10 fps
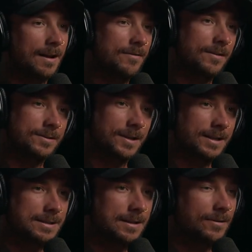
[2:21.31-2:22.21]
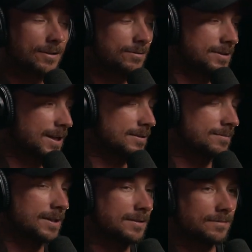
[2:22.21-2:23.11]
everything was on a tilt. It was nuts,
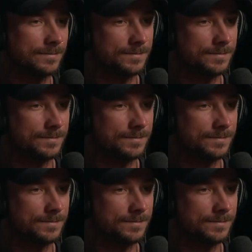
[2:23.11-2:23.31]
man. Yeah.